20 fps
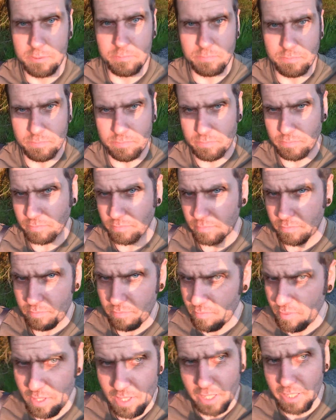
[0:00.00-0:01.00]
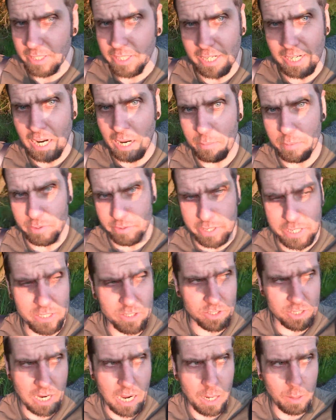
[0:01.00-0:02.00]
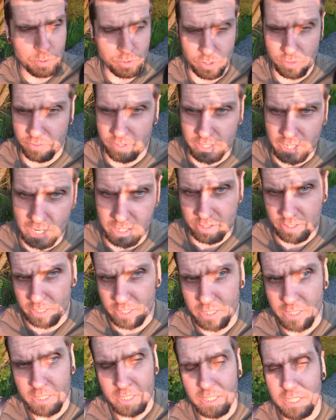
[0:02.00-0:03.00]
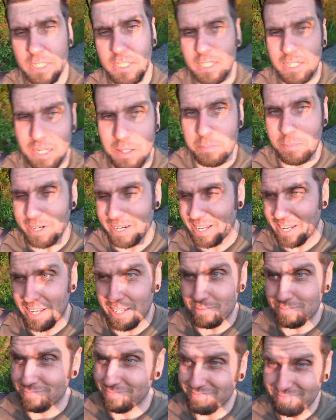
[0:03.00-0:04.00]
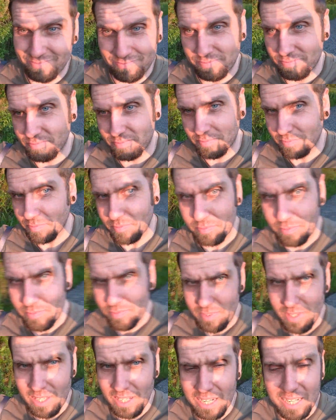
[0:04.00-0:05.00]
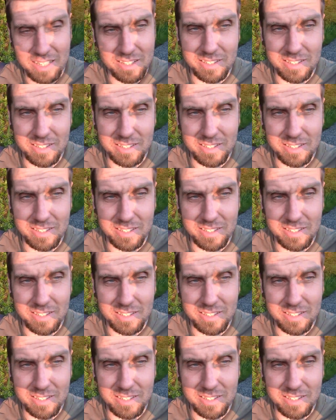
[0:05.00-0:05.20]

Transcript: Dynamic range is absolutely fantastic. But again, it's not the way I shoot,